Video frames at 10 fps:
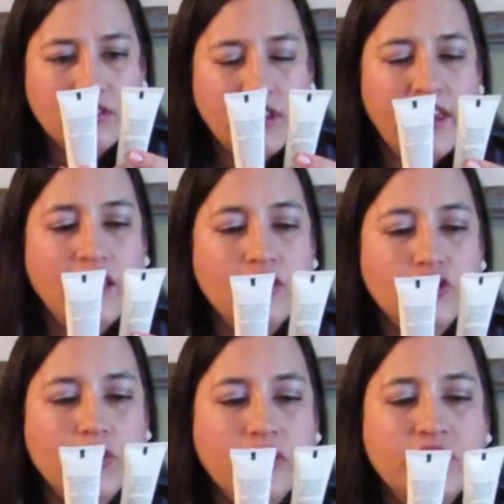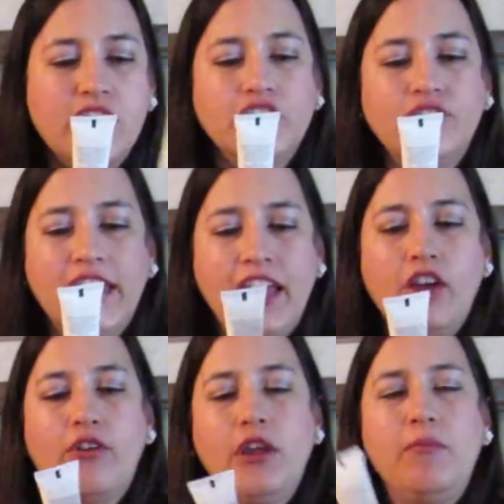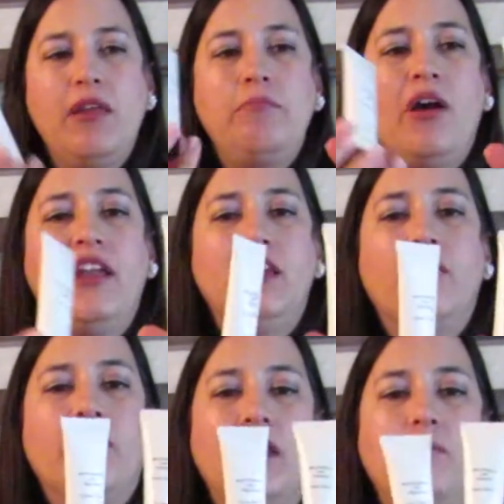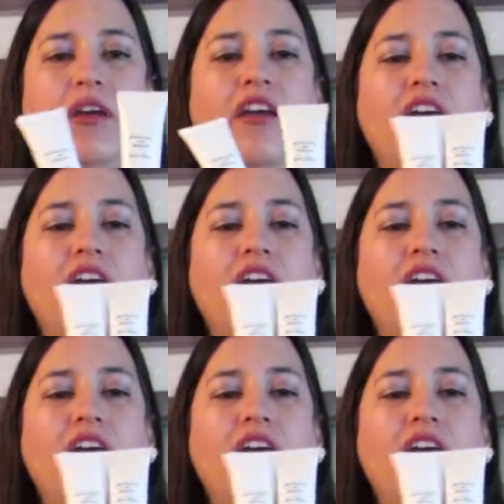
Yeah, English Growers Luxury Hand Cream and Body Cream.